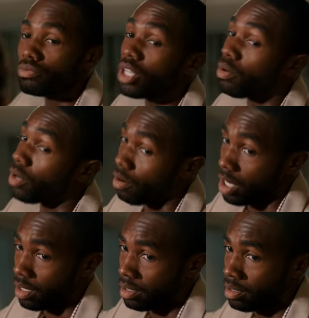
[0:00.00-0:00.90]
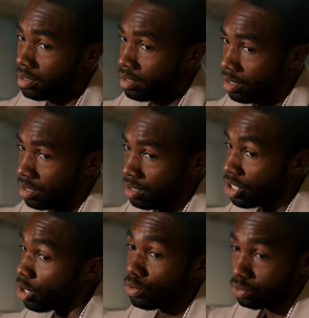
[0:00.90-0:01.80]
don't know her. I do.
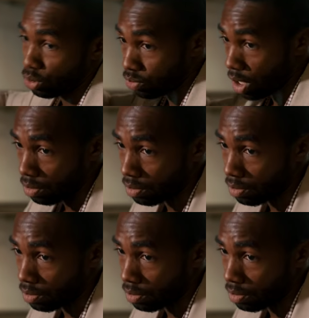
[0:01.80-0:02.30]
No, don't.